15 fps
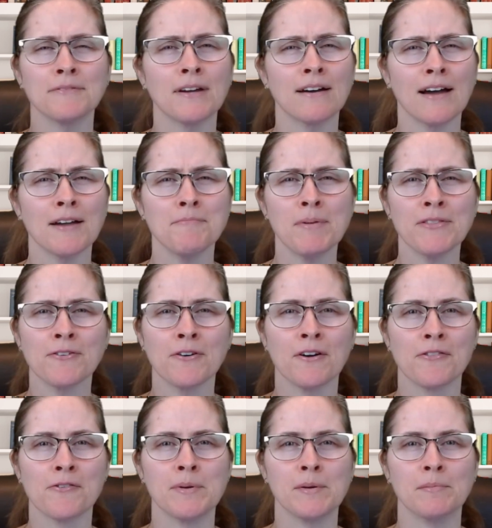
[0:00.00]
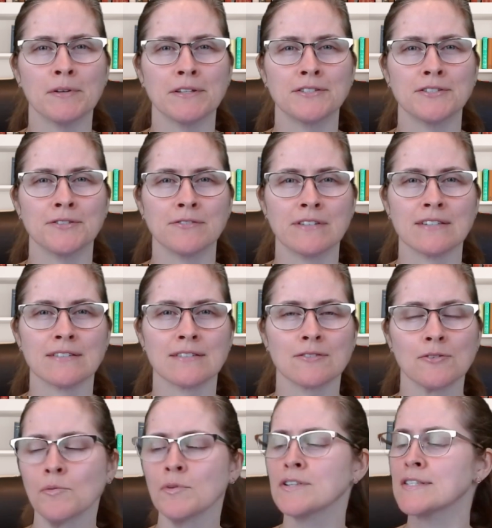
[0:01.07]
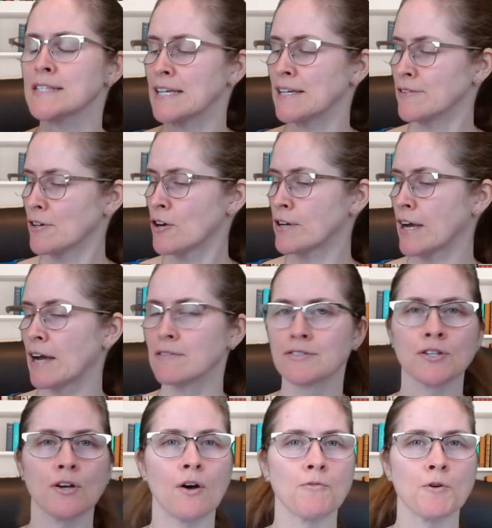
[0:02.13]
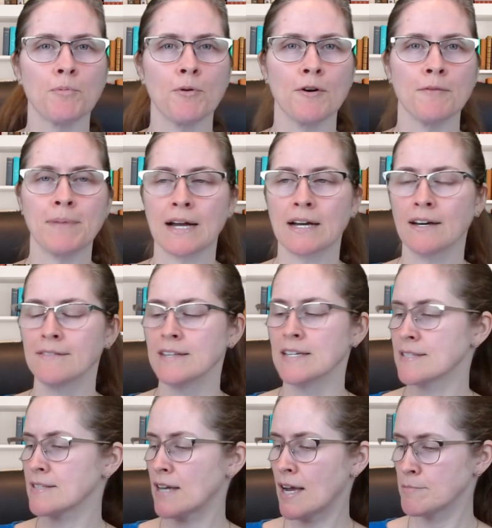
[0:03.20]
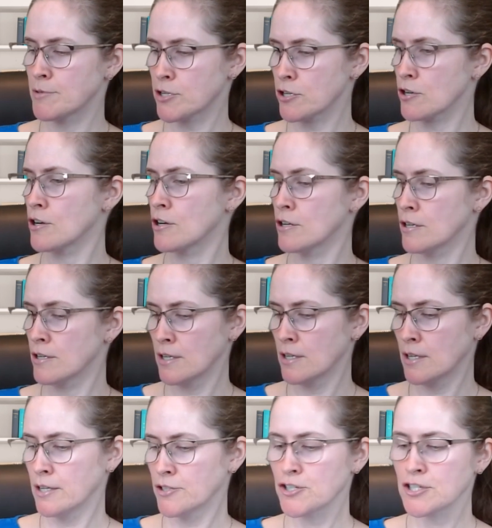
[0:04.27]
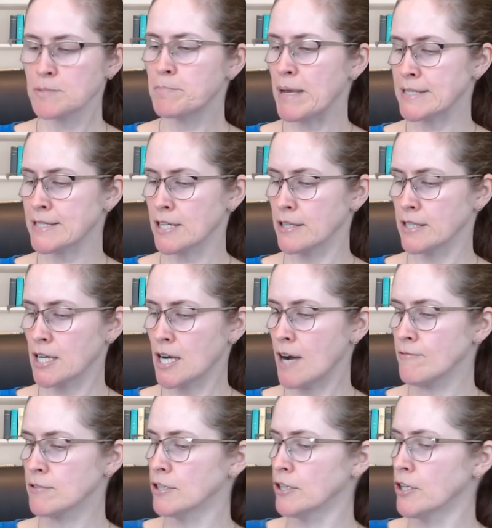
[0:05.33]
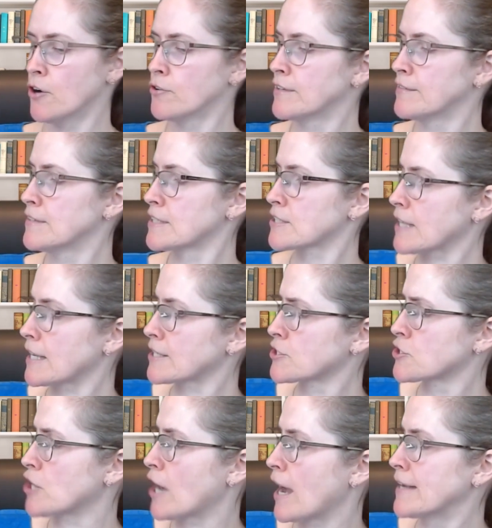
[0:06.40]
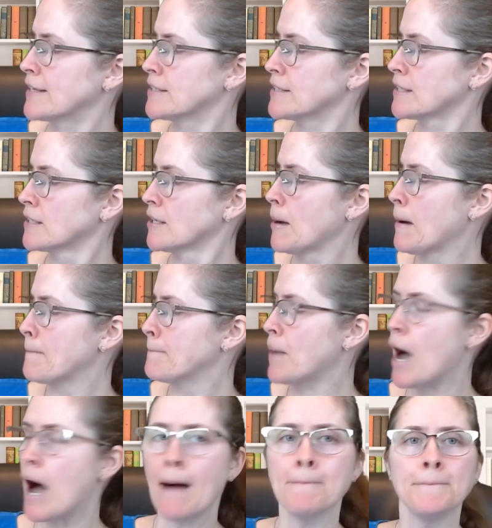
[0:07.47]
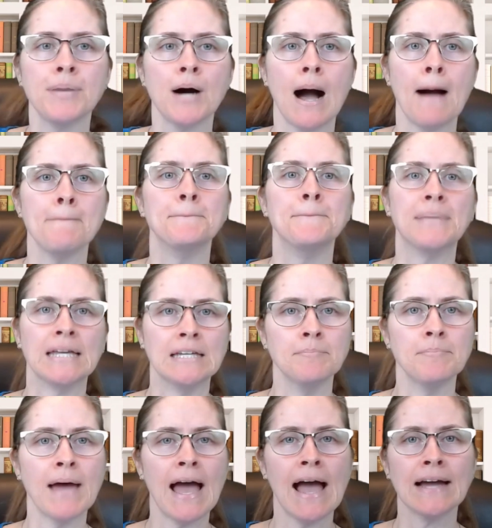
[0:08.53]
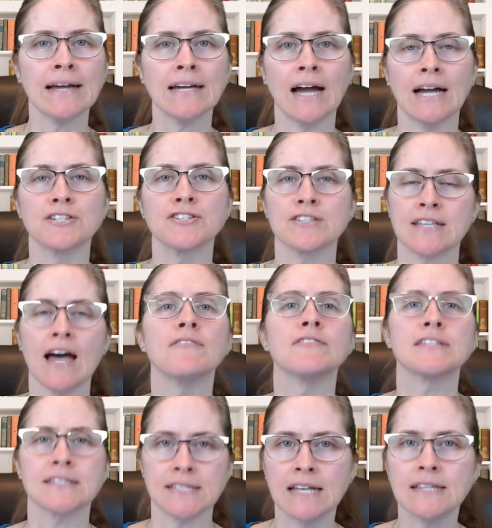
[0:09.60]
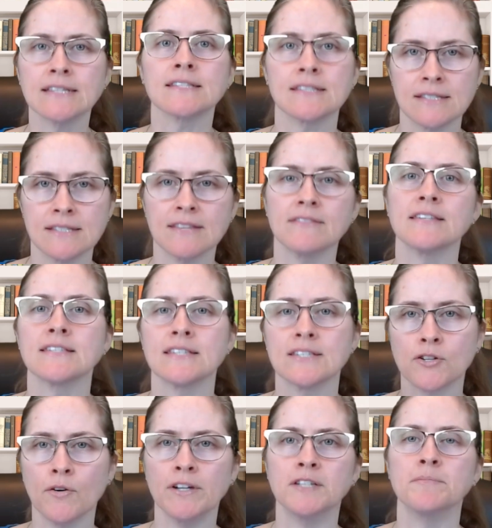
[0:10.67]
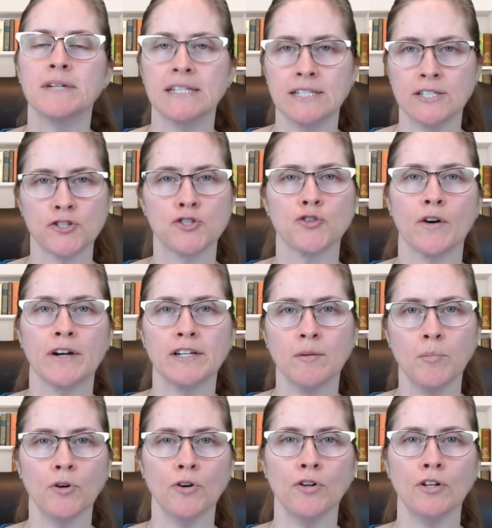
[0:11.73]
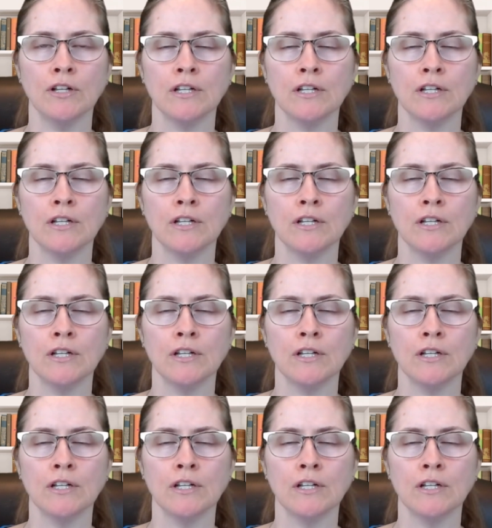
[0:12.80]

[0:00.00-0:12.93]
I bet there are other people that do this. We'll see. Okay. So I'll report back on this. I'm sure just based on the cover alone and this like giant pom-pom beanbag, I just have a sense that this is going to be an enjoyable